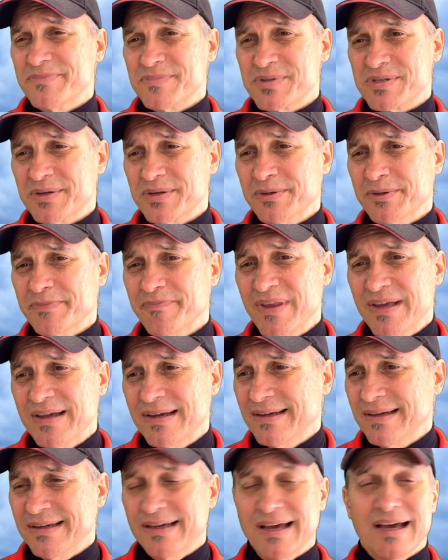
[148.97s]
So
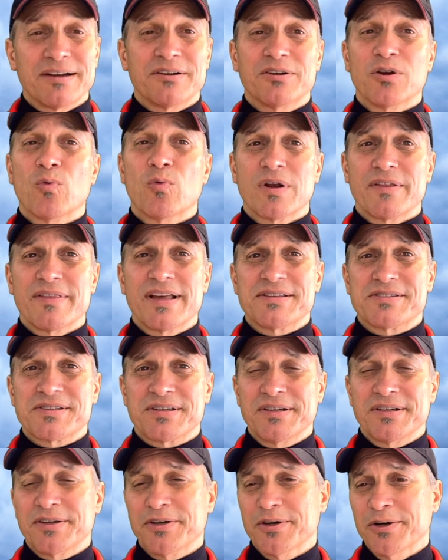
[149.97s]
yeah, I don't know where that's
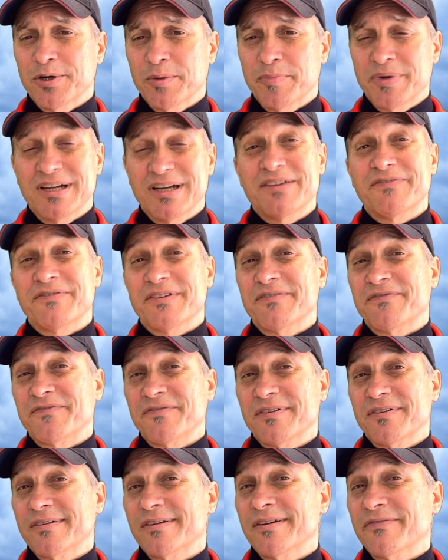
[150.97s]
going to go. But
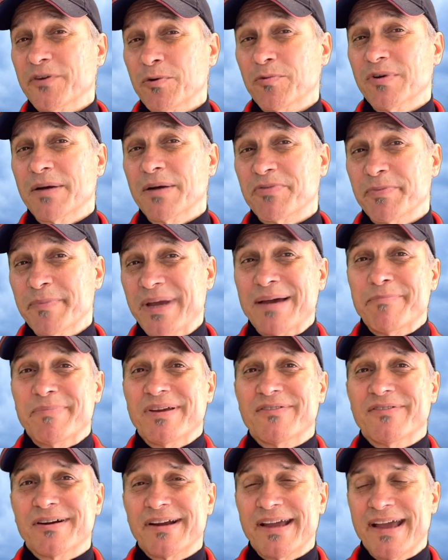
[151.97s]
if it were up for me, I'd
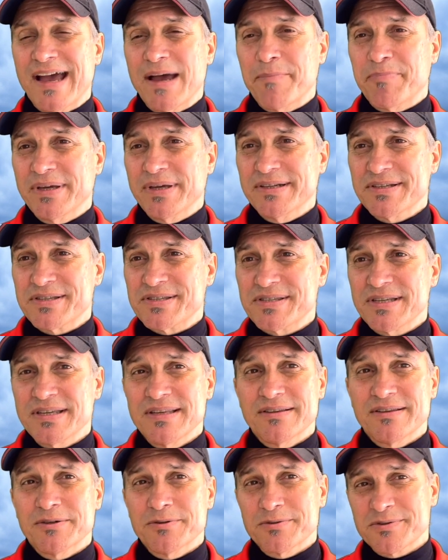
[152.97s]
be very happy to
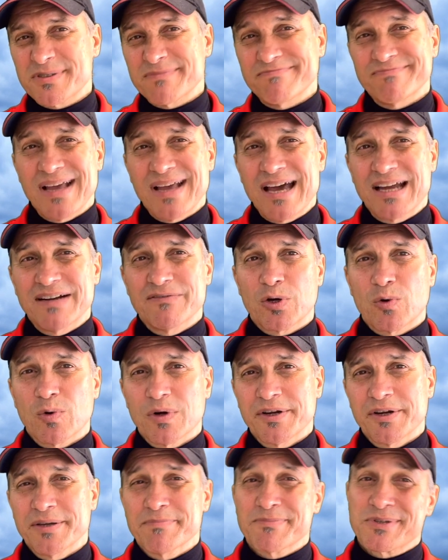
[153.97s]
see those out of
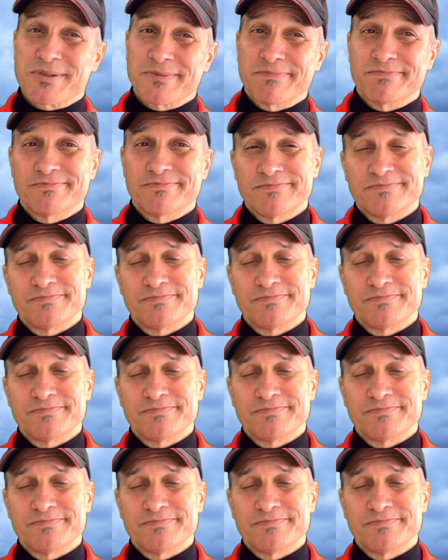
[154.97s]
aquariums.